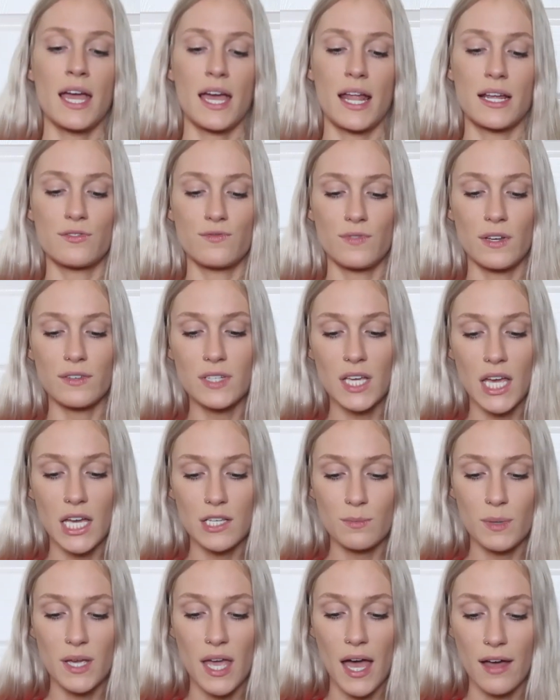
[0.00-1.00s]
It has fifty
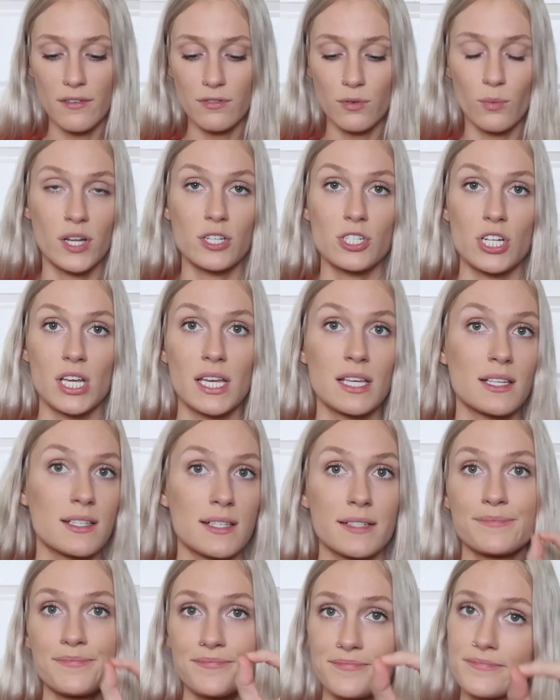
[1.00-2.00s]
S P F, which
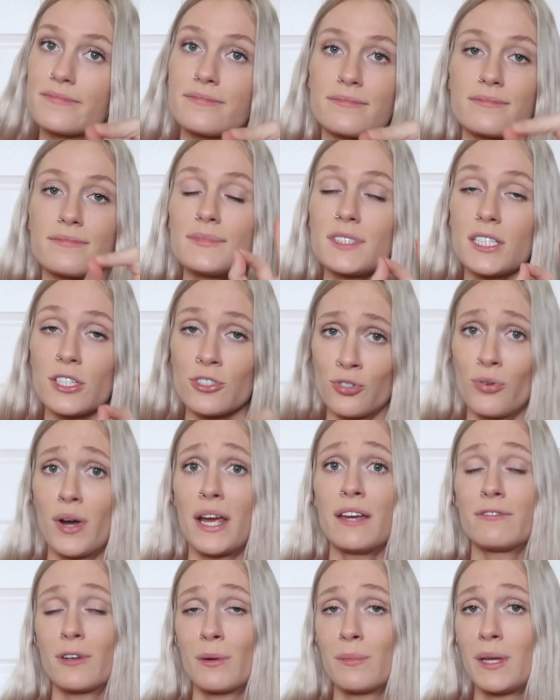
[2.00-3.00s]
is
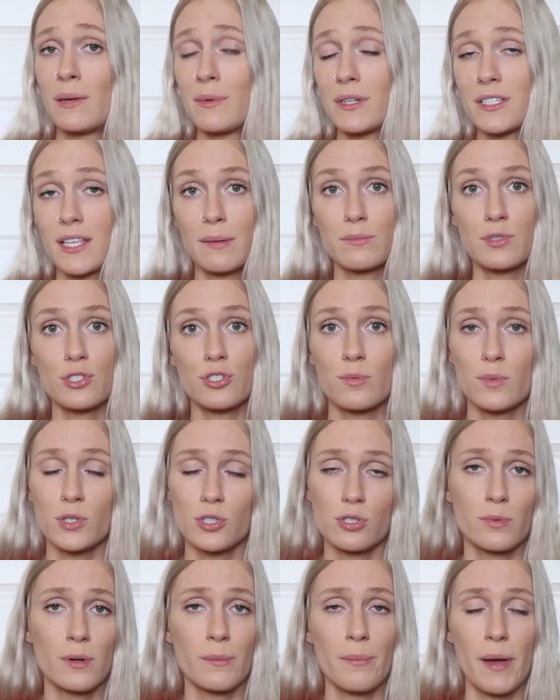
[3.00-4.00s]
great for me because I'm super,
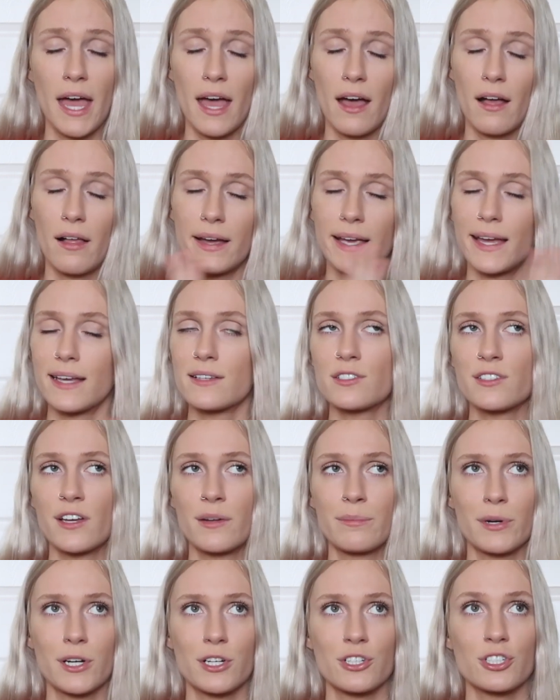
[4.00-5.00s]
super pale. I get
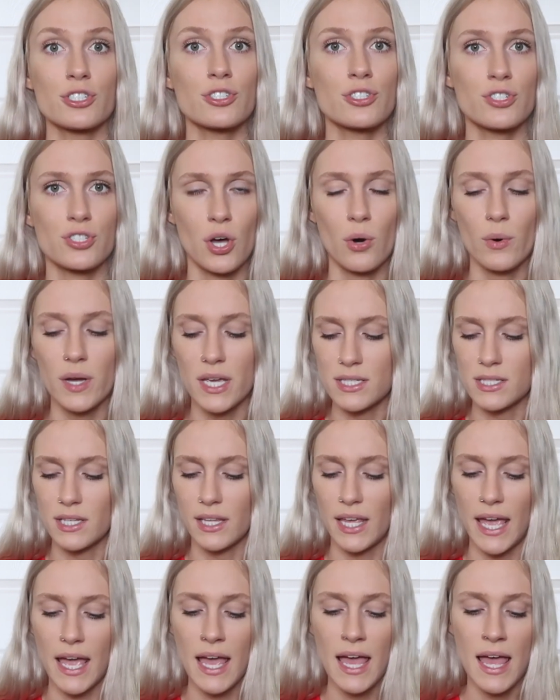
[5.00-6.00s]
sunburned so
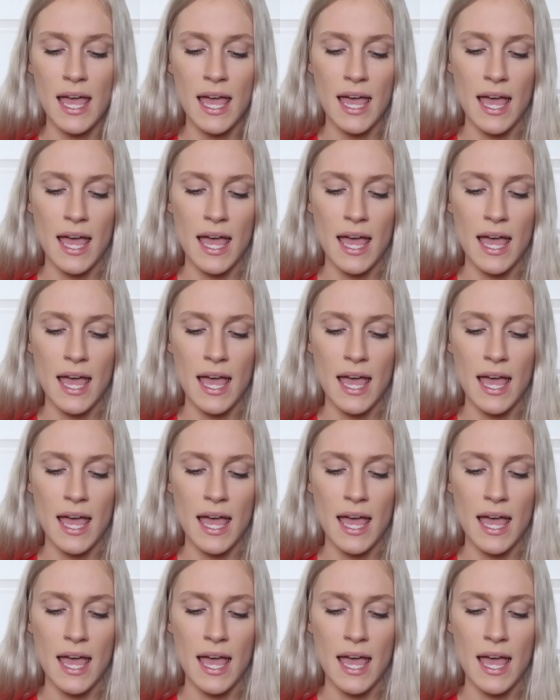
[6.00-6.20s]
easily.